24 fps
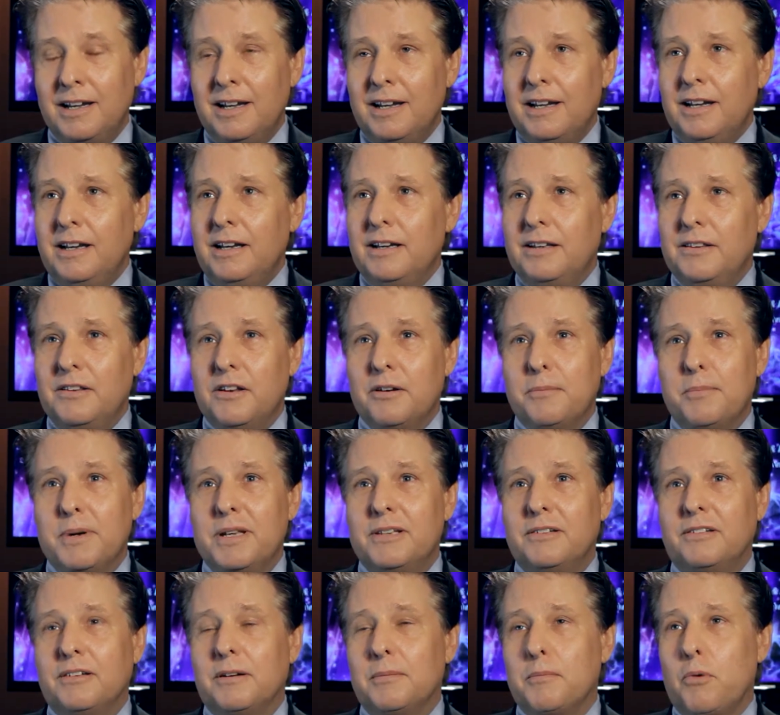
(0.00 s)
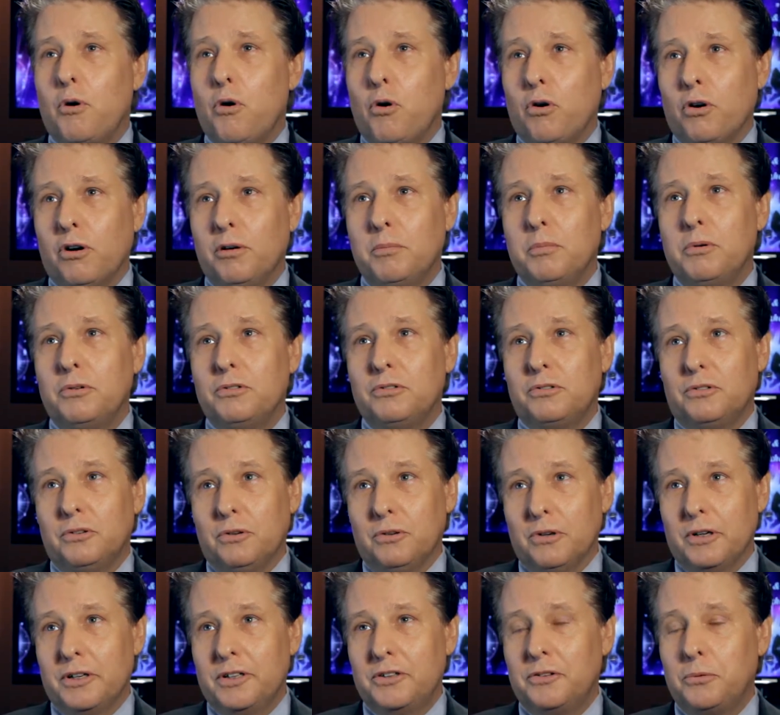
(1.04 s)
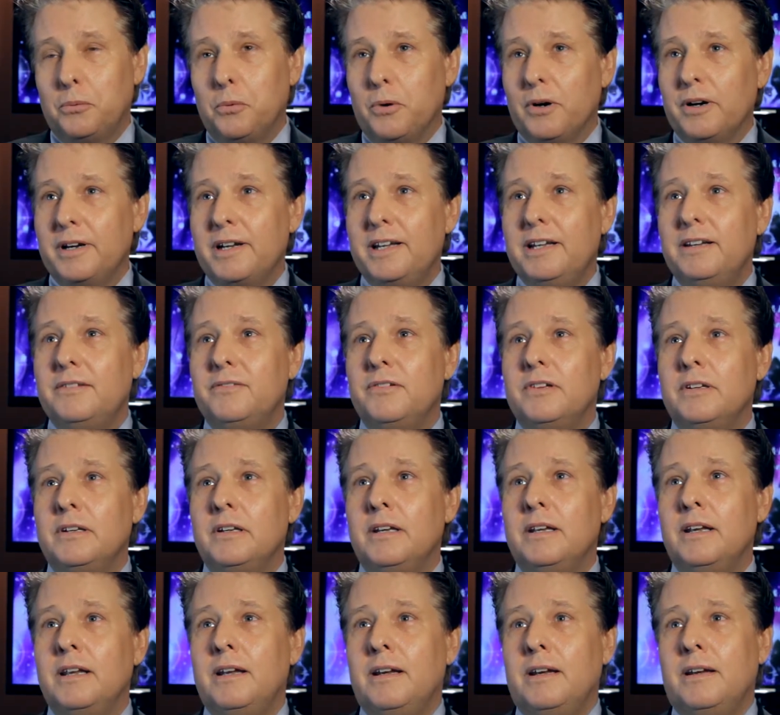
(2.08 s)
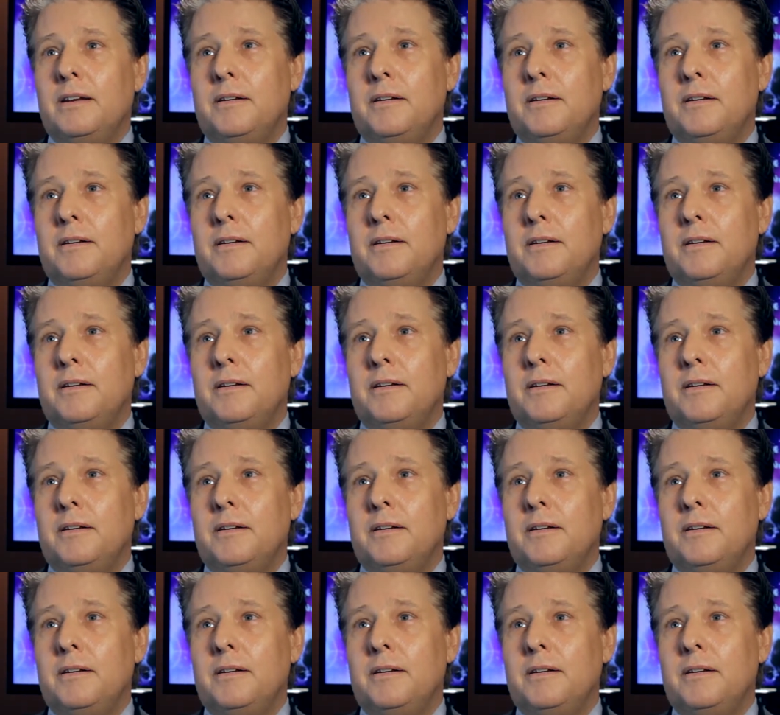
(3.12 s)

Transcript: And there have been some horrible stories where even